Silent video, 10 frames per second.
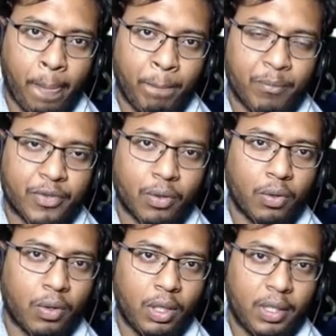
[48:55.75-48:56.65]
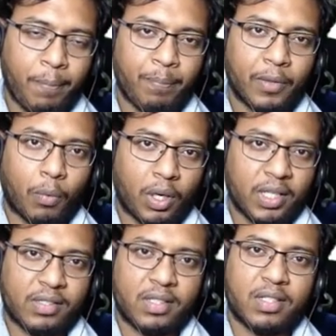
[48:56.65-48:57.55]
So what I
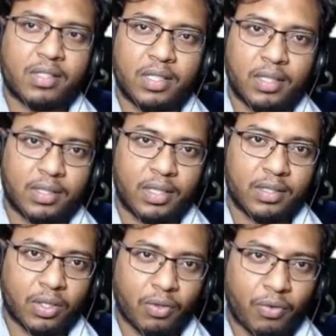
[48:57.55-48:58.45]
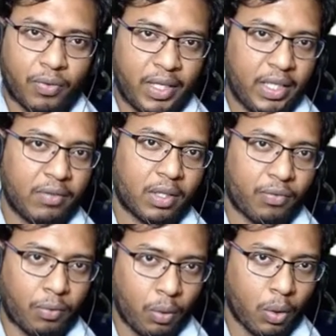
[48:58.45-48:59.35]
suggest is, instead of waiting for the
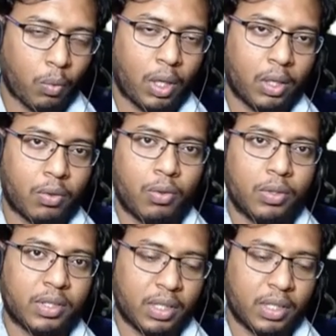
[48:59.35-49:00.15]
full quant course,